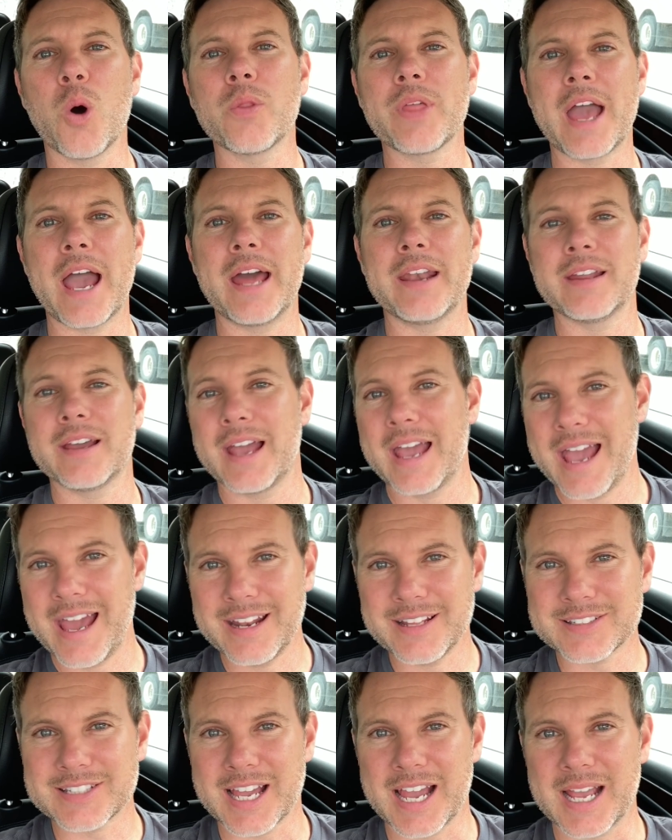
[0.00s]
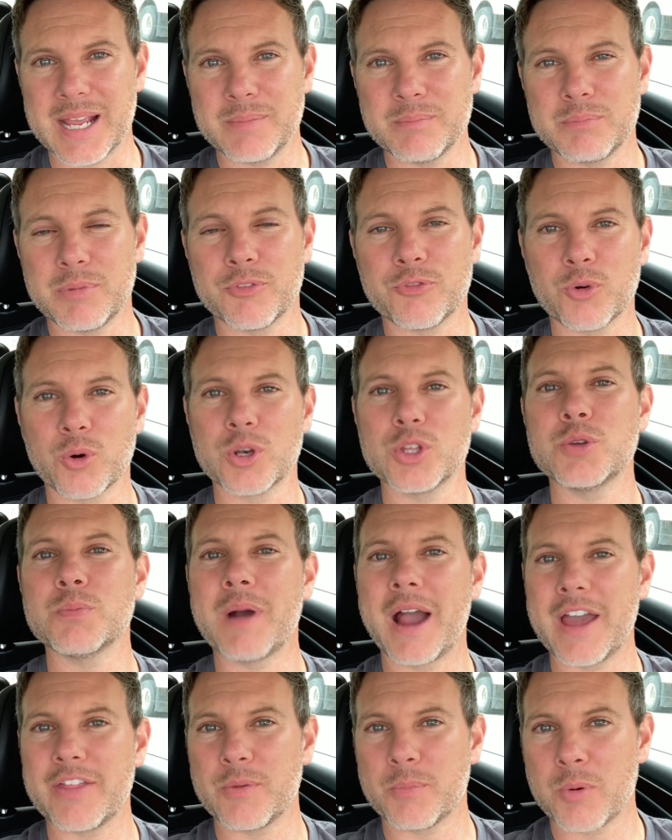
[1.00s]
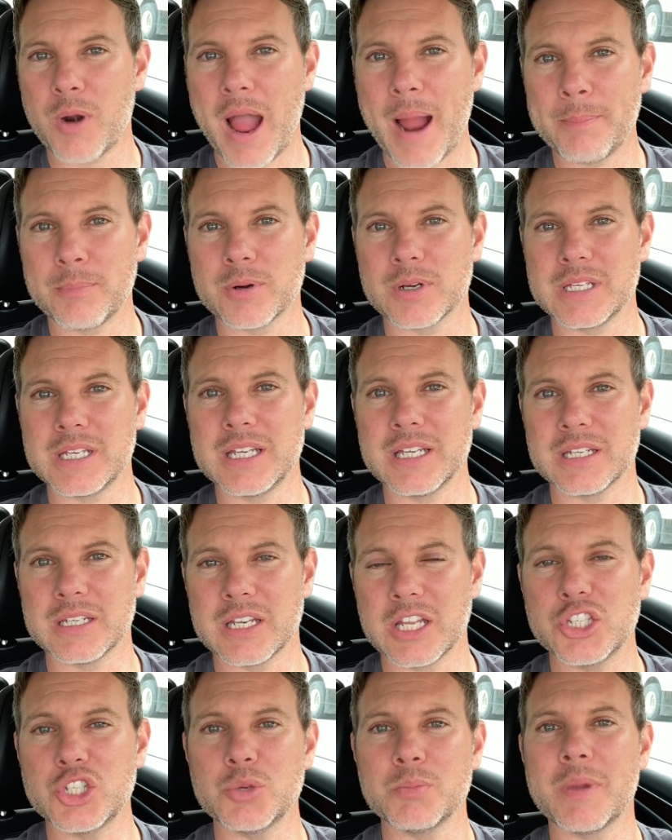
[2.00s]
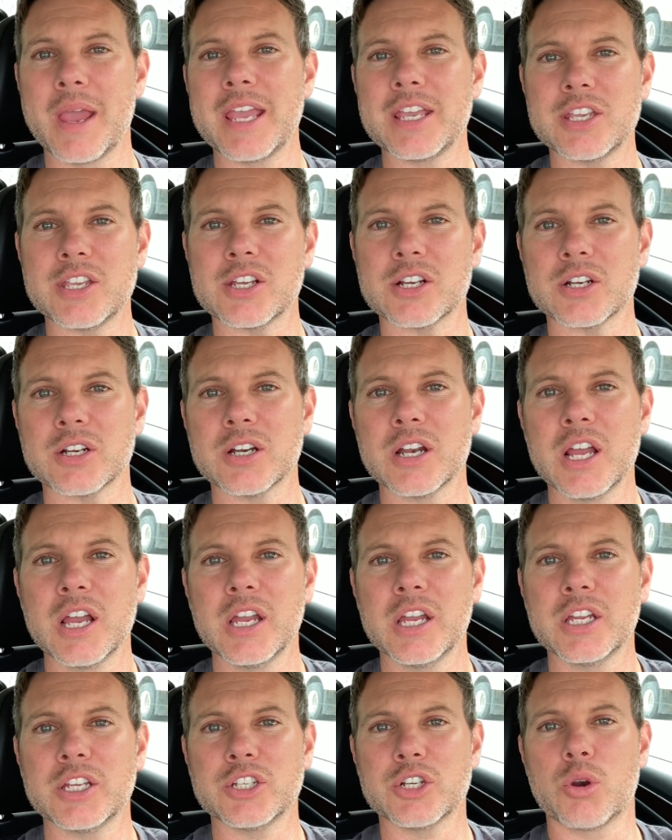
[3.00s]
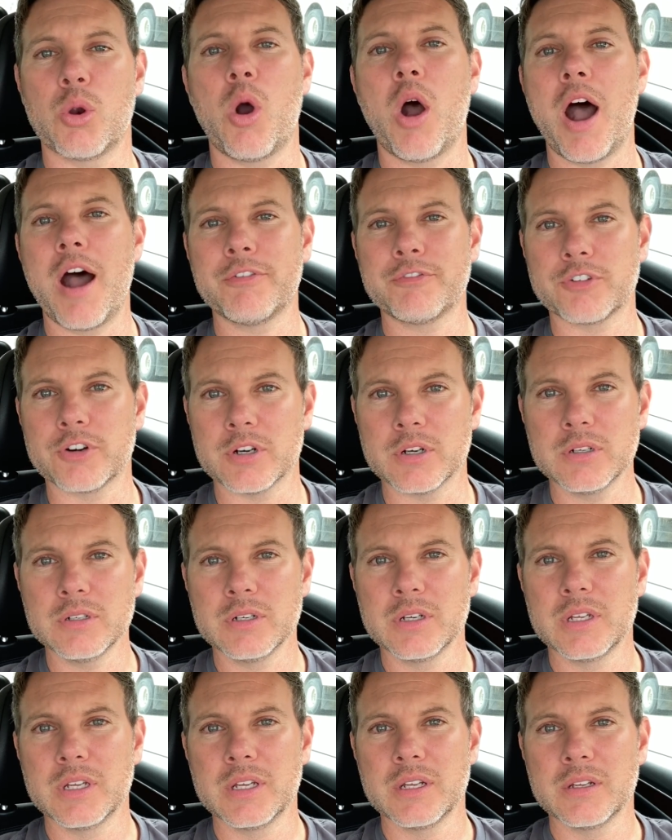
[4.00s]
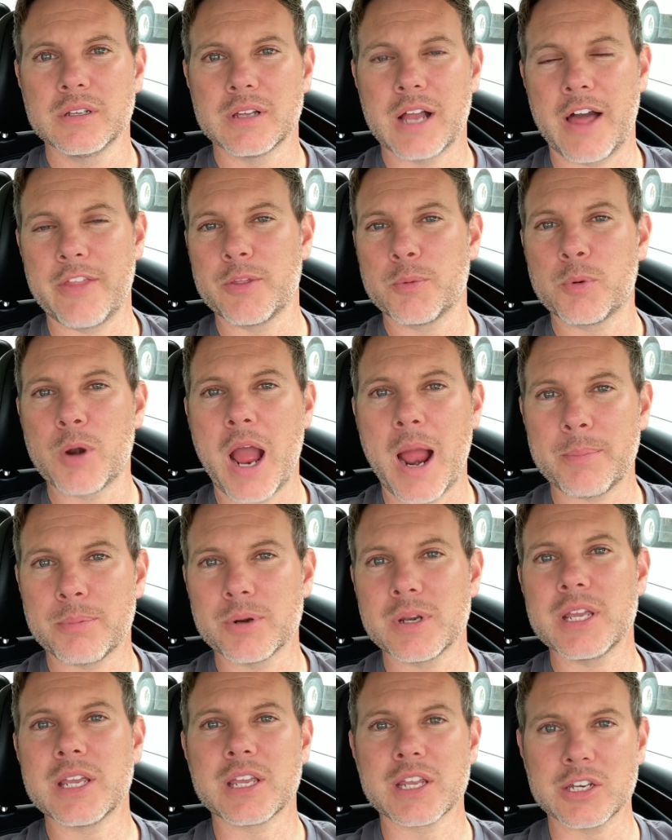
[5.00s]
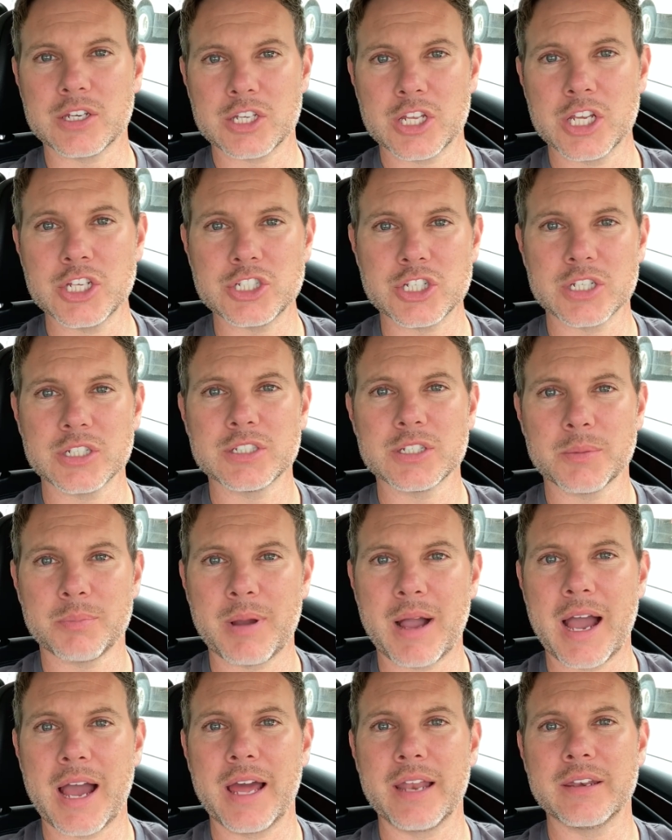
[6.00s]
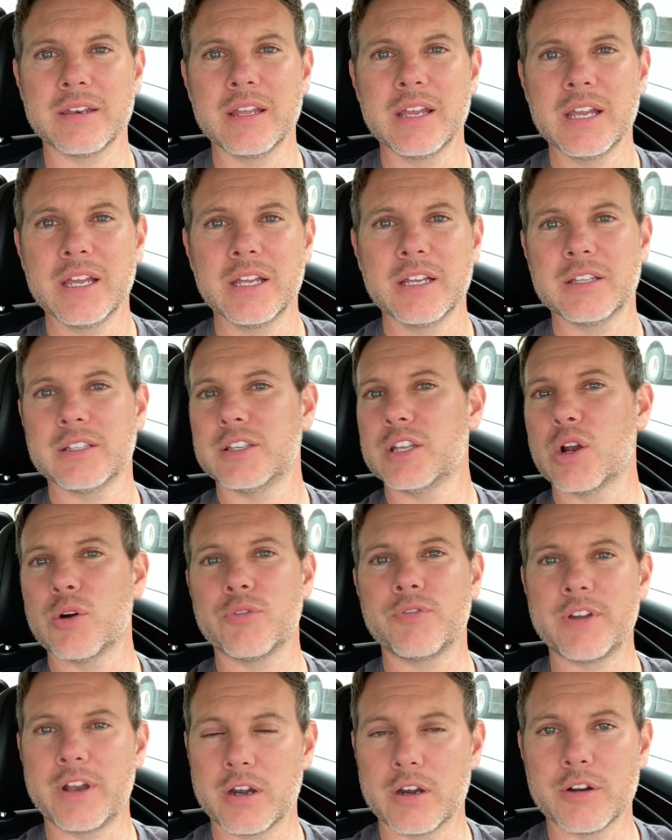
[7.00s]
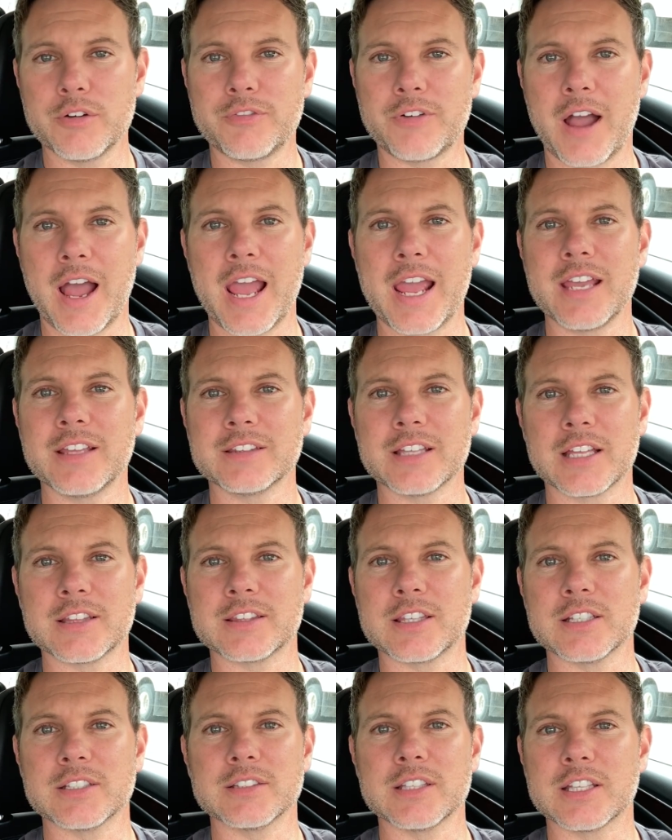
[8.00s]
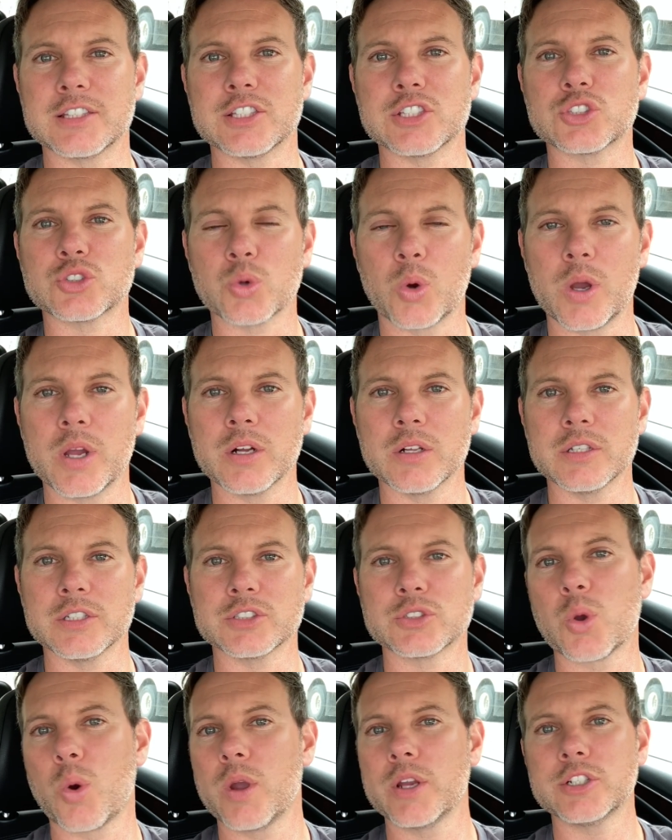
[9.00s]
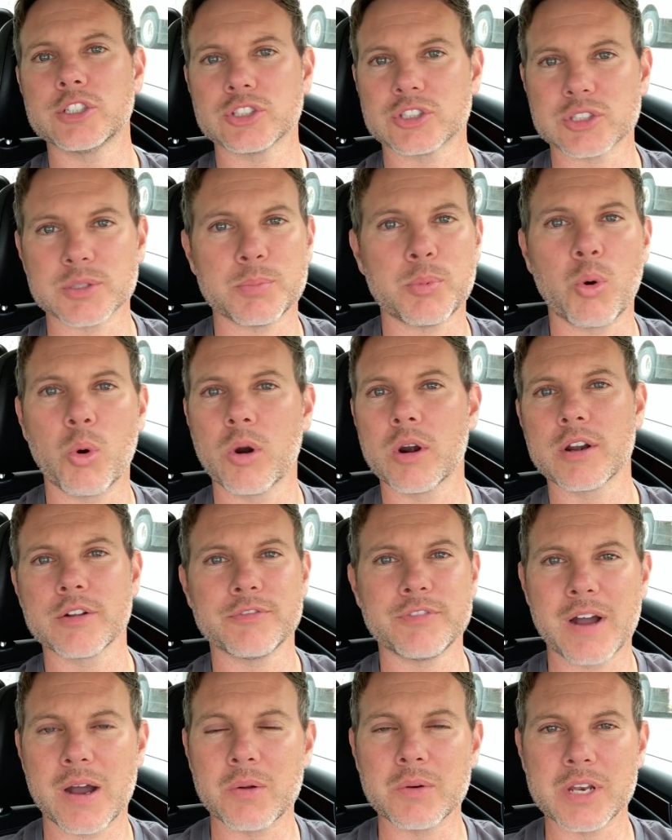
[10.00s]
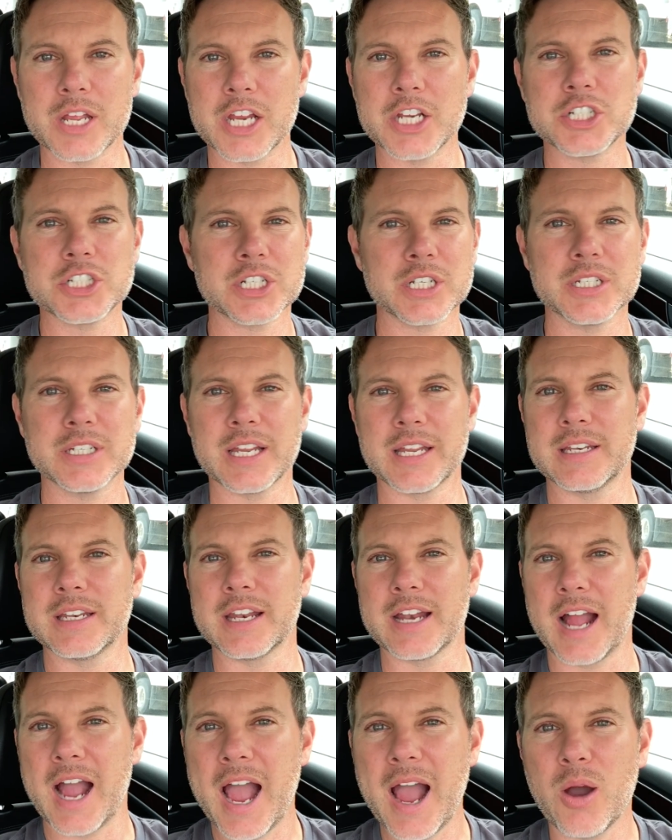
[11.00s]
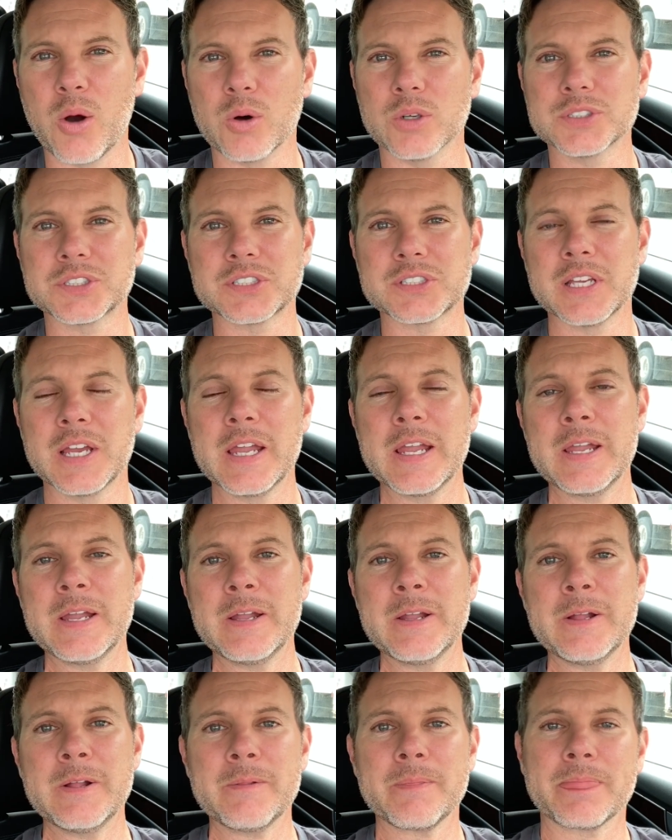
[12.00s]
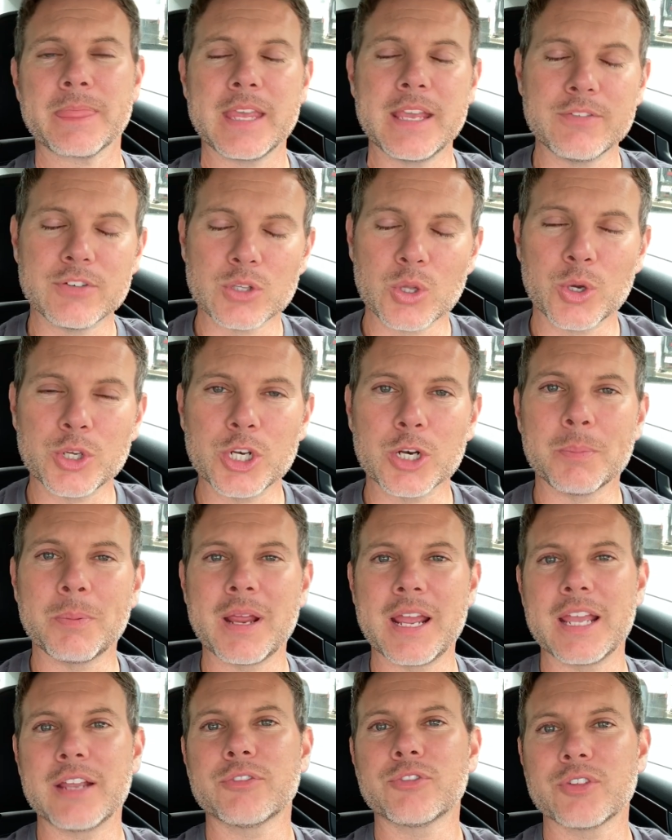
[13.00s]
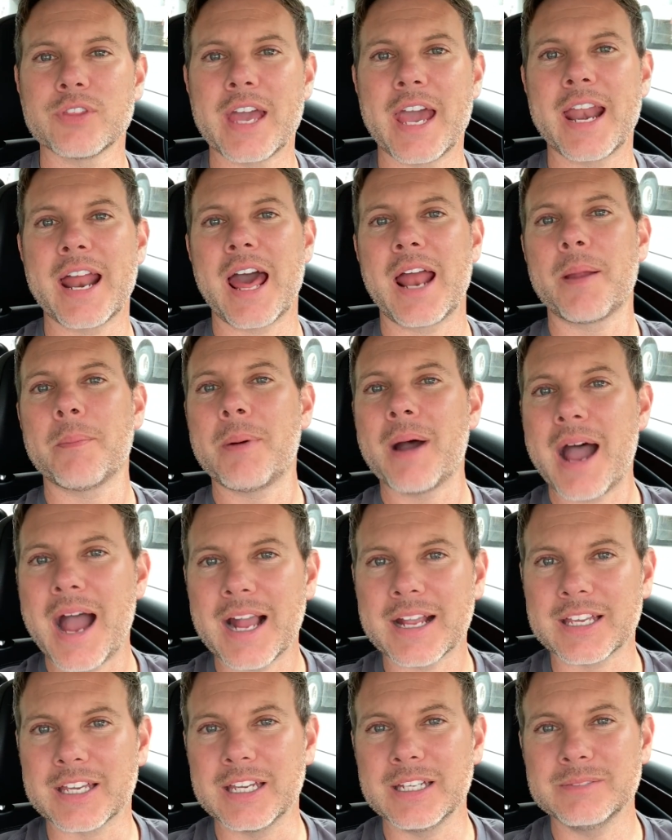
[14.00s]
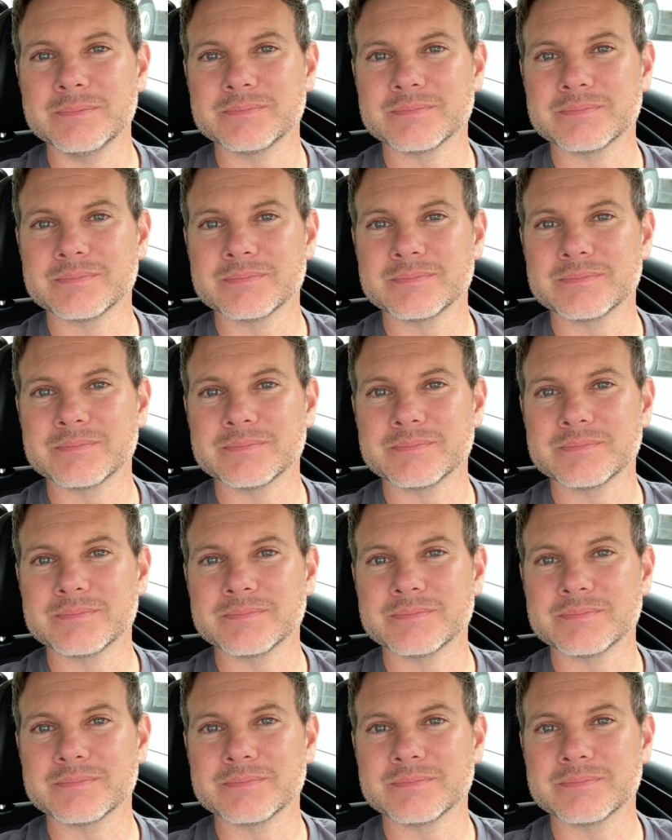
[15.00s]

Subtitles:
that ahead of time before you buy the property and you make your offer on the property contingent upon verifying that the soil is going to support a foundation and a house, even though you're paying for that out of pocket,